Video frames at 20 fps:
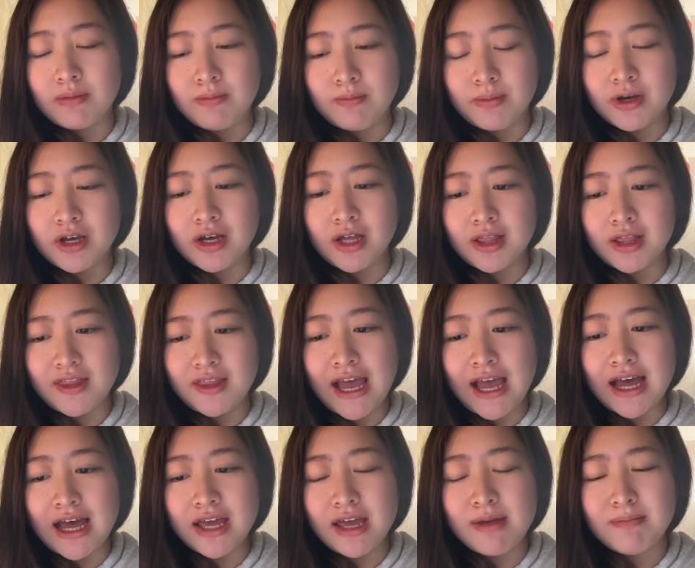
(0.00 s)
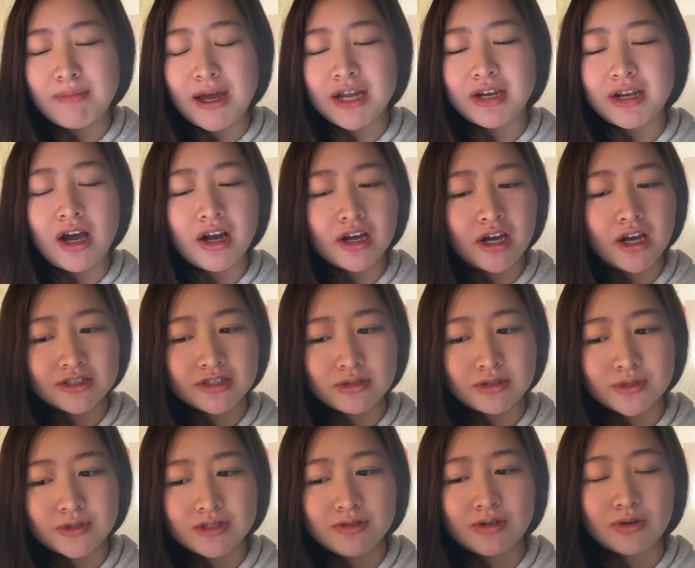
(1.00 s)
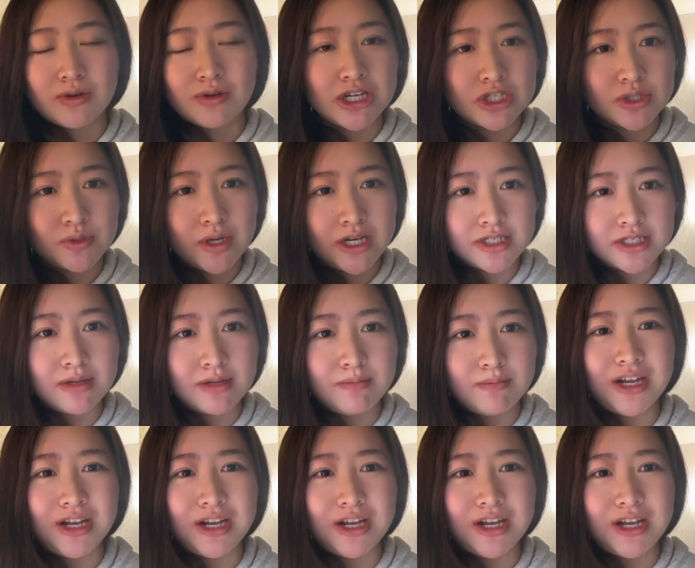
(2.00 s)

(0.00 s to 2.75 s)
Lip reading: but yeah, it might not count towards your graduation,